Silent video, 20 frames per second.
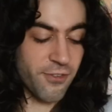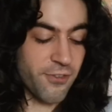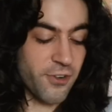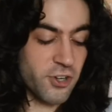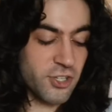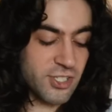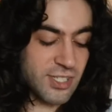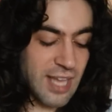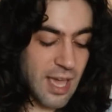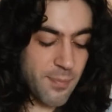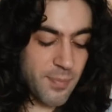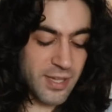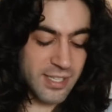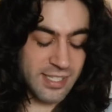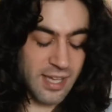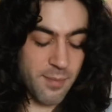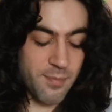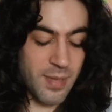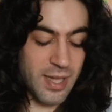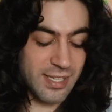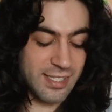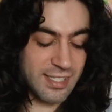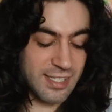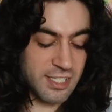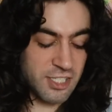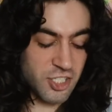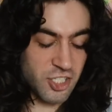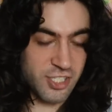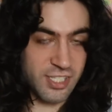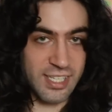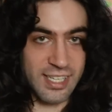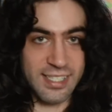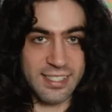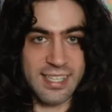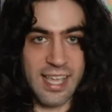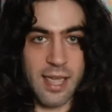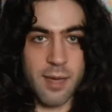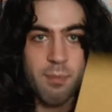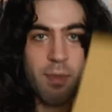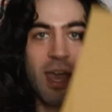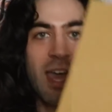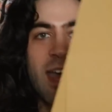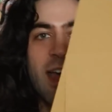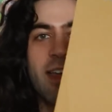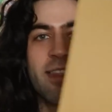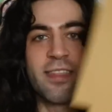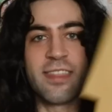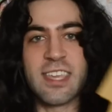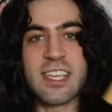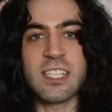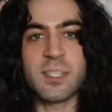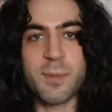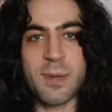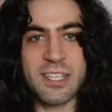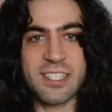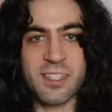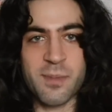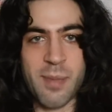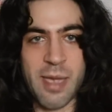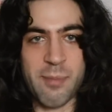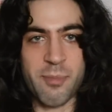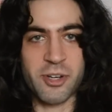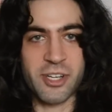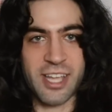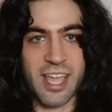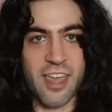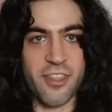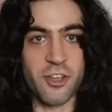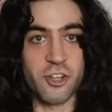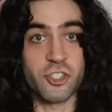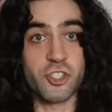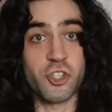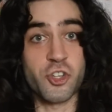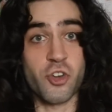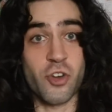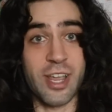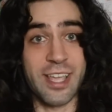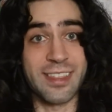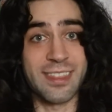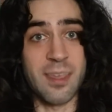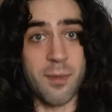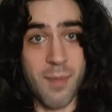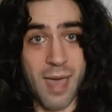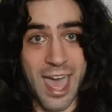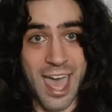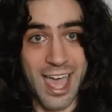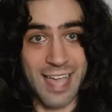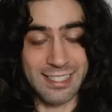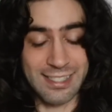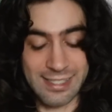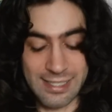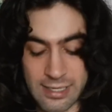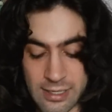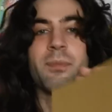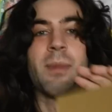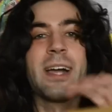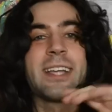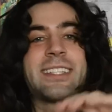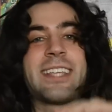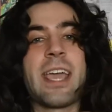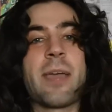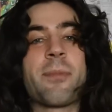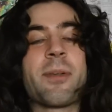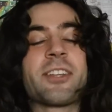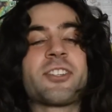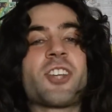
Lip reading: First step is I'm basically just gonna tape these pieces of paper together to create the mask. My taping